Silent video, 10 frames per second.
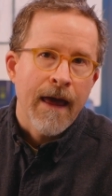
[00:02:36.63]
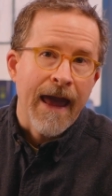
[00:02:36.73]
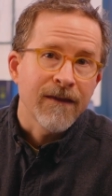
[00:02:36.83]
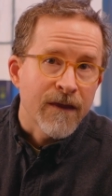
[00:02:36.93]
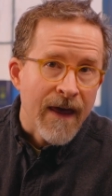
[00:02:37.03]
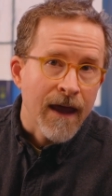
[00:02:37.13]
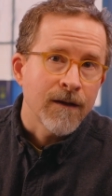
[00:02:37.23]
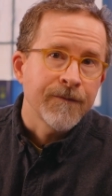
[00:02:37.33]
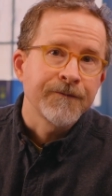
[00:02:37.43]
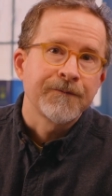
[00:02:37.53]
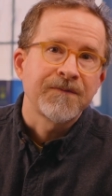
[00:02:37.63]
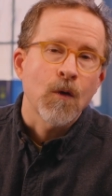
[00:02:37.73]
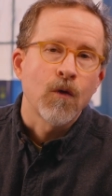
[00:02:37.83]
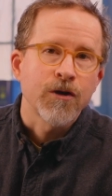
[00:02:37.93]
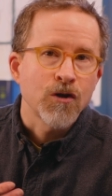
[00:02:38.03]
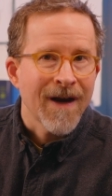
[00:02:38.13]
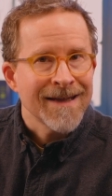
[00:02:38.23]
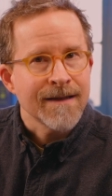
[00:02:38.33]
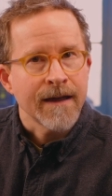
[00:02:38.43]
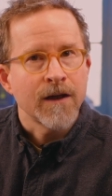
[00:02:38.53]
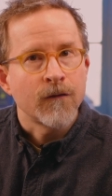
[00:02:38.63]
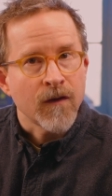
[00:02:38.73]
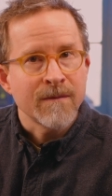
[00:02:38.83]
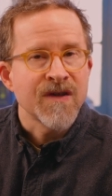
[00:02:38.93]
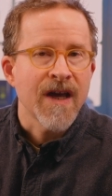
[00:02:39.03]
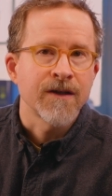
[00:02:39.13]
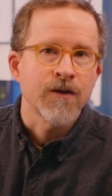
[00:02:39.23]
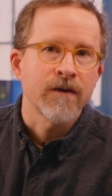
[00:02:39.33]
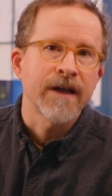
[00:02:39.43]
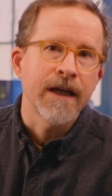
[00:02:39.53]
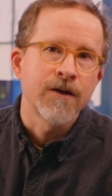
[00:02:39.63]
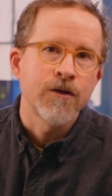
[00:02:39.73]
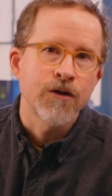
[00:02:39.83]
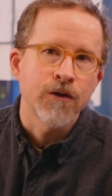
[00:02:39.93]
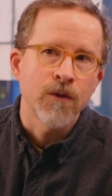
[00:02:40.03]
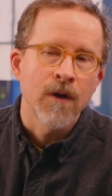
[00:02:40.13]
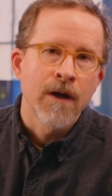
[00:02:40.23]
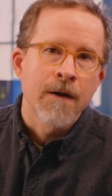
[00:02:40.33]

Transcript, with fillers: and then were translated from Sanskrit into